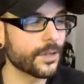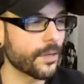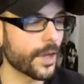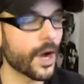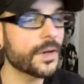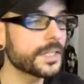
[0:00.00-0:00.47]
You know,
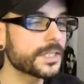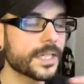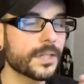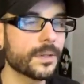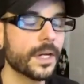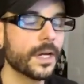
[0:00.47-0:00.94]
they already
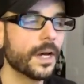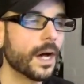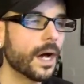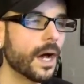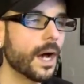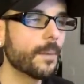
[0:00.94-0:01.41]
did
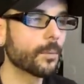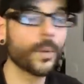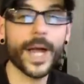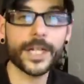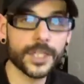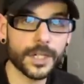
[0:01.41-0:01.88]
um,
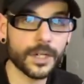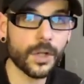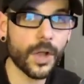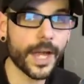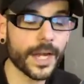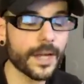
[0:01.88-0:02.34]
Ratchet and
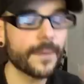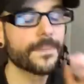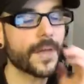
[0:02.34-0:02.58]
Clank.